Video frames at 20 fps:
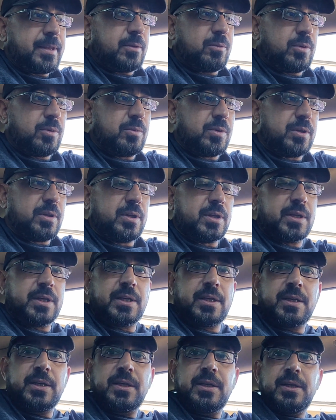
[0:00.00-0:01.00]
we
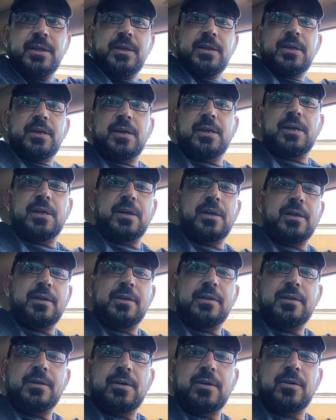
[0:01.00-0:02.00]
will
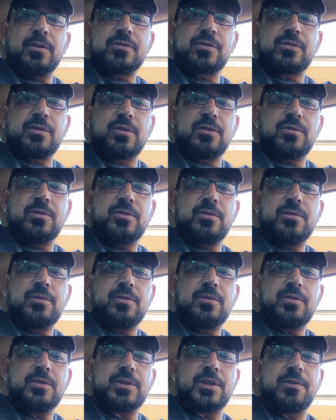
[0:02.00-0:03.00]
also
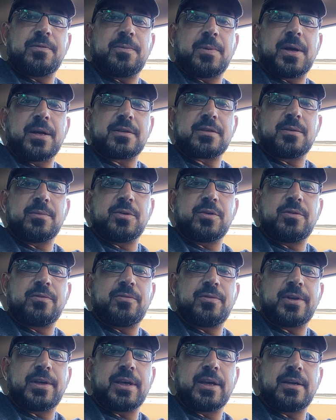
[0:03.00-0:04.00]
see if possible if
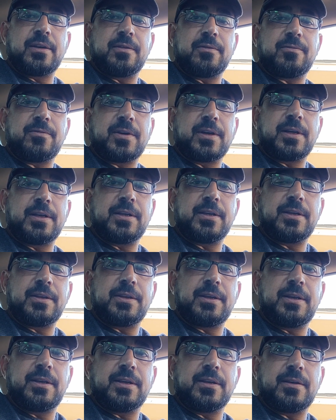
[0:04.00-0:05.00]
we can find
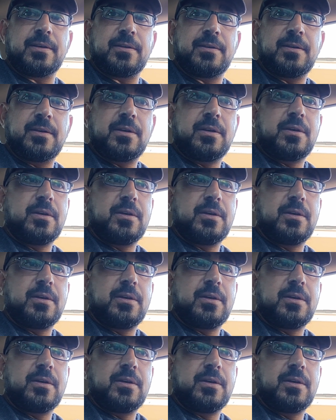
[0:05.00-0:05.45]
the